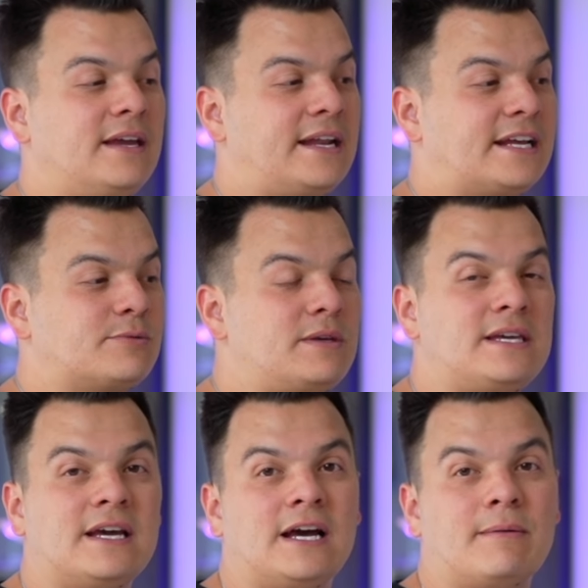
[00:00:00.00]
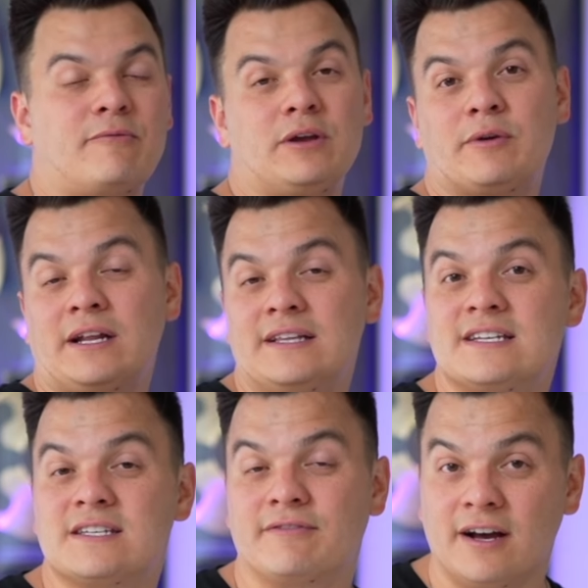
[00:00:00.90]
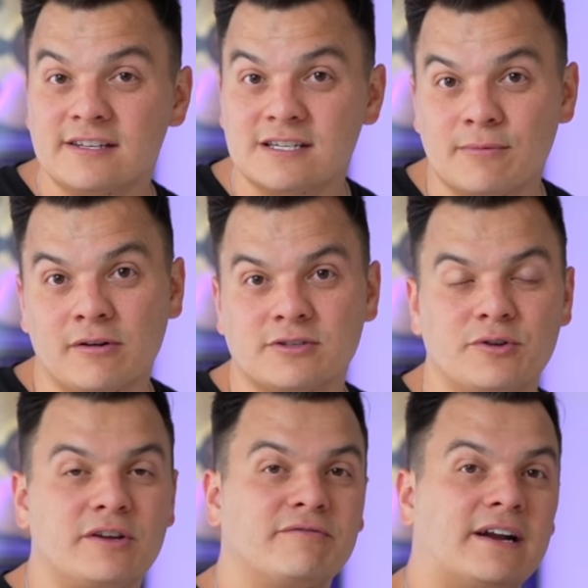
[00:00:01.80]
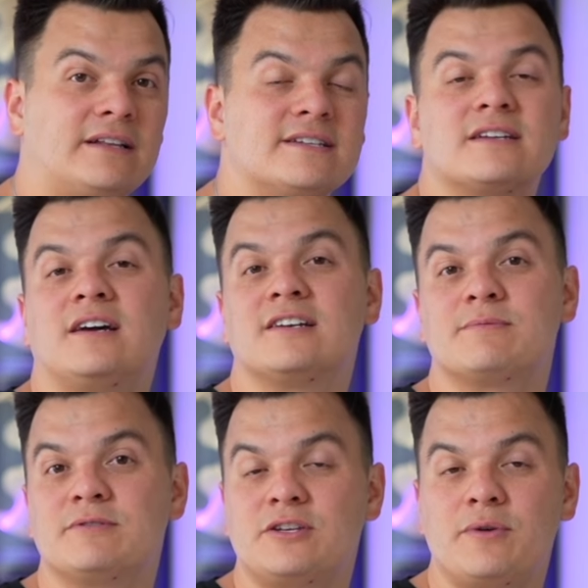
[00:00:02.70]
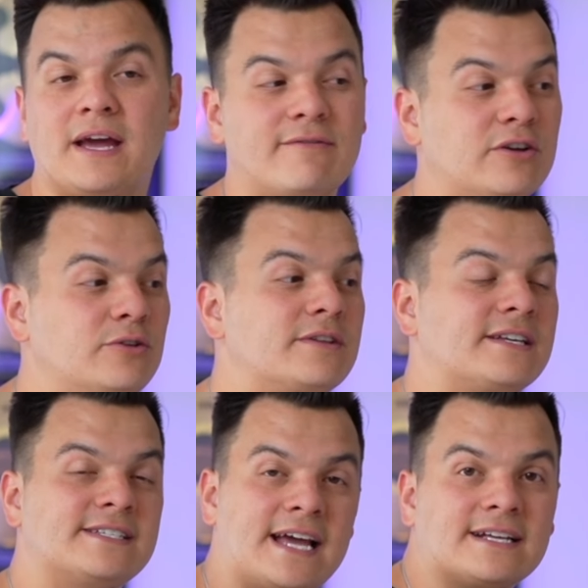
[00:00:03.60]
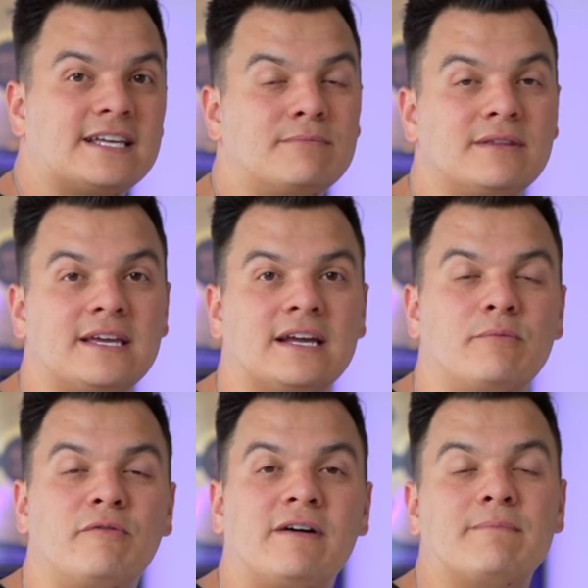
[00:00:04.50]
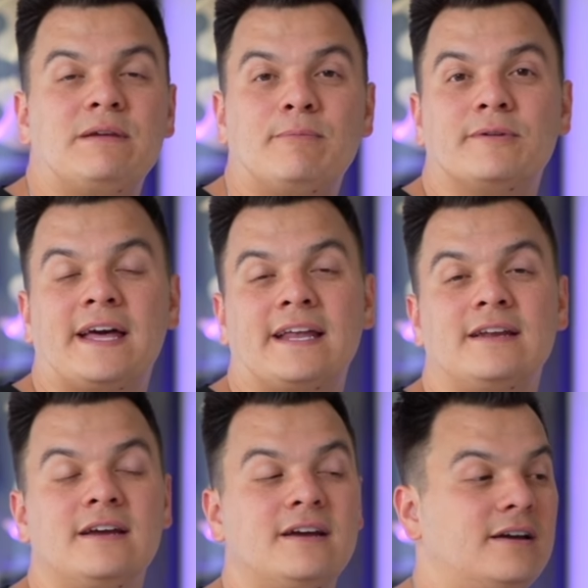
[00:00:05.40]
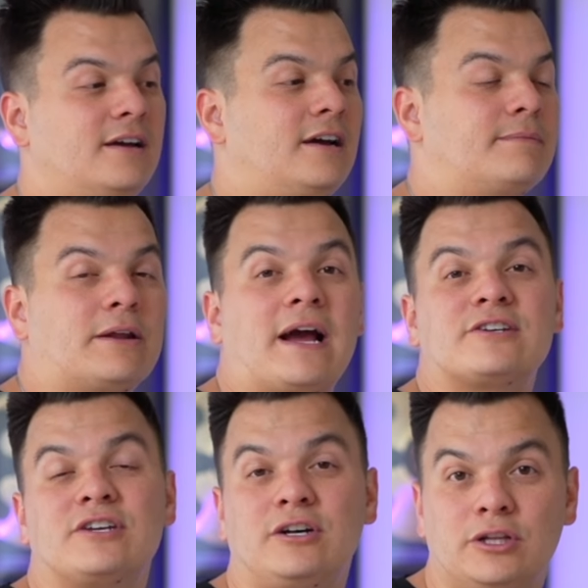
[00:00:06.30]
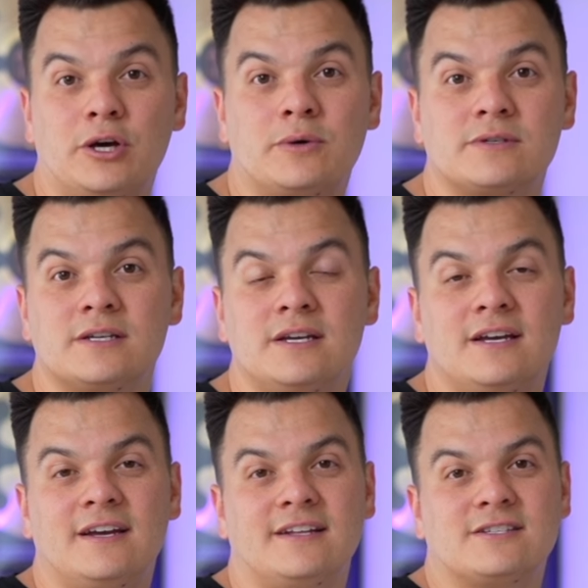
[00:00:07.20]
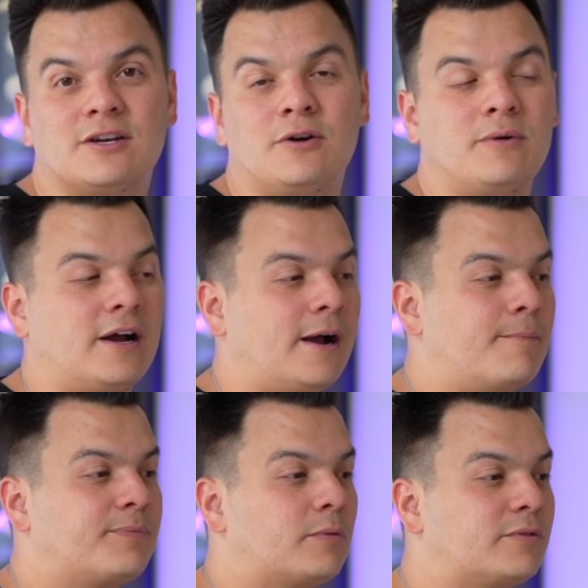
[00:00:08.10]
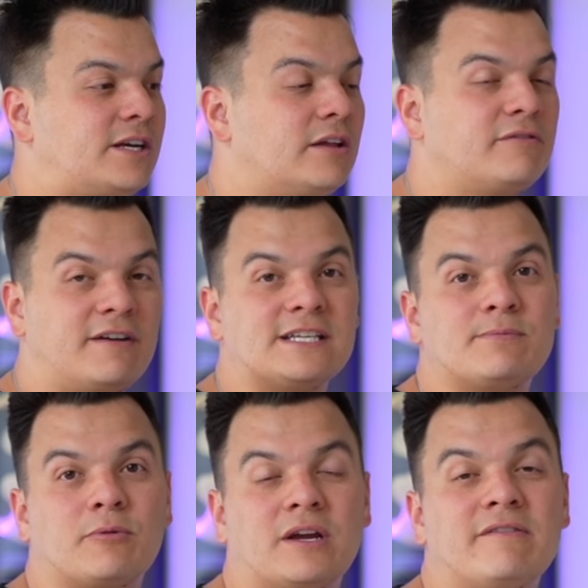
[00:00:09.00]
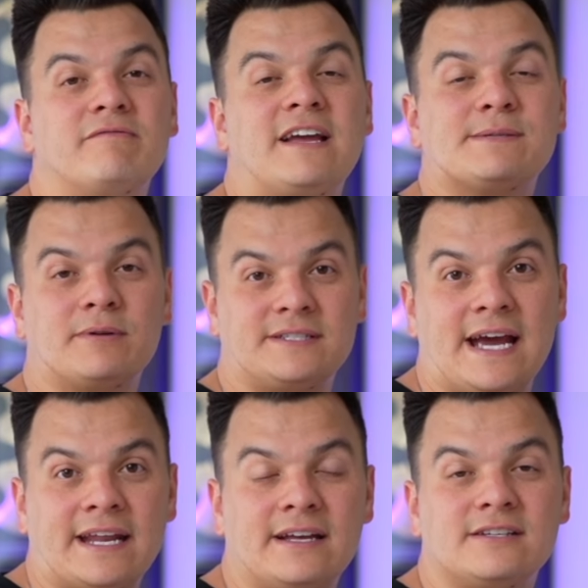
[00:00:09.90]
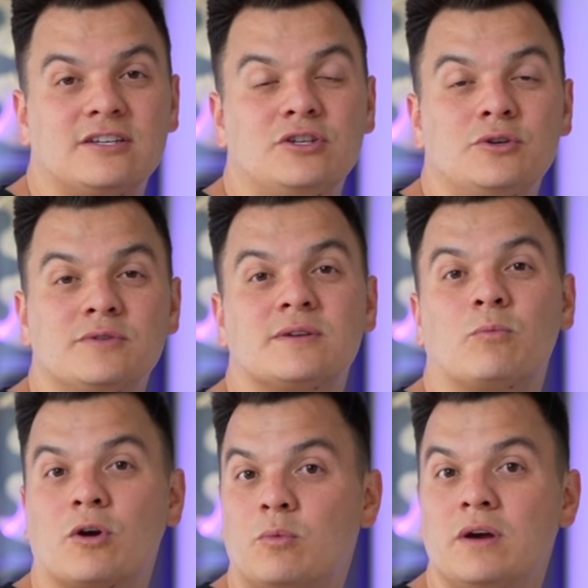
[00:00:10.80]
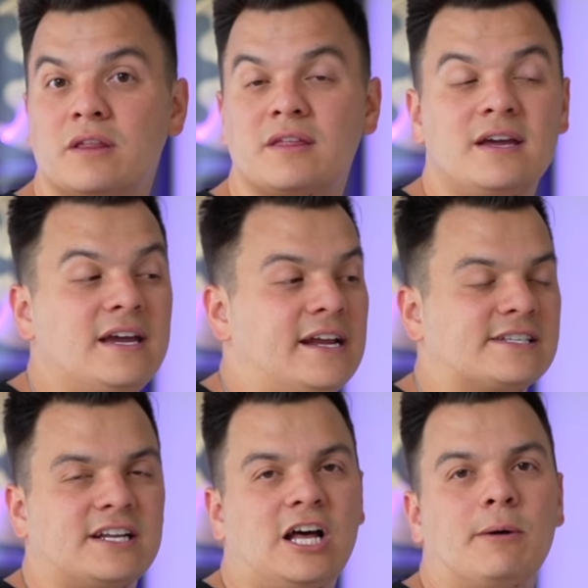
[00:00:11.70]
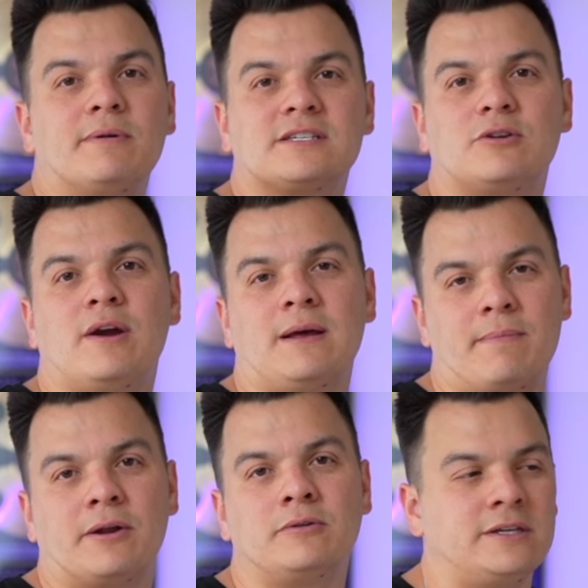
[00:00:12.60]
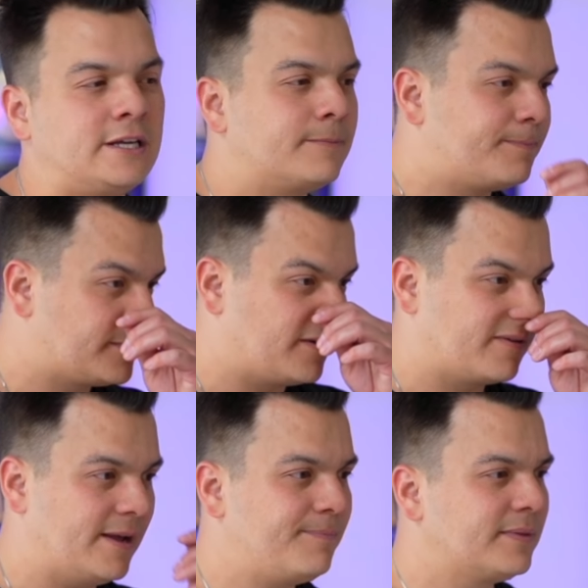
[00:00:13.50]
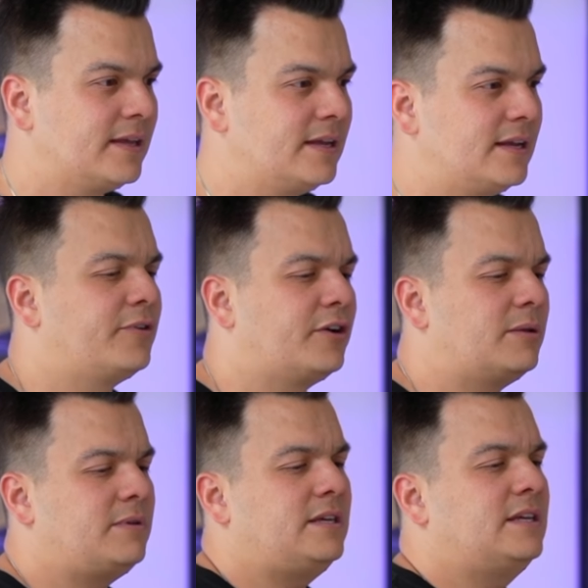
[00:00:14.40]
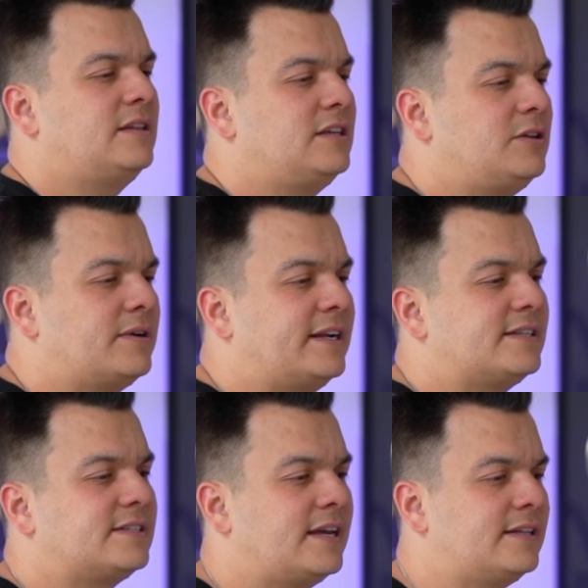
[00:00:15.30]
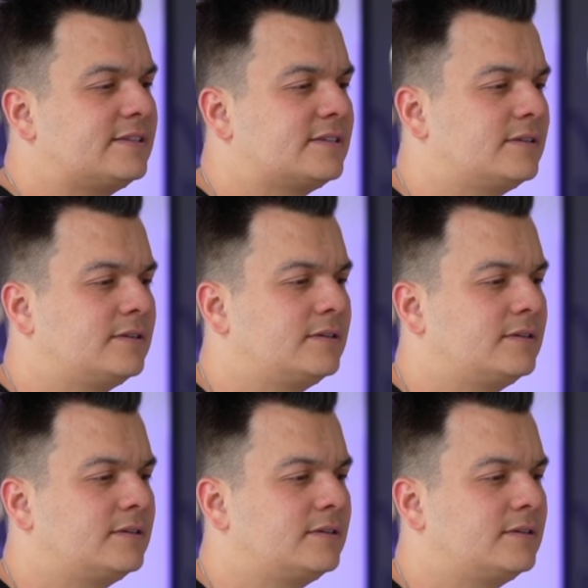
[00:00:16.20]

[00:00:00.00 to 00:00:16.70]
And as if we can create a list of customers, or you can find a list of customers that you have, you can do the exact same thing. And we'll find people that are actually close. And so we're telling Facebook, we're giving Facebook data to use and work with. It's going to help us create a better lead. Okay, they're going to be in the United States.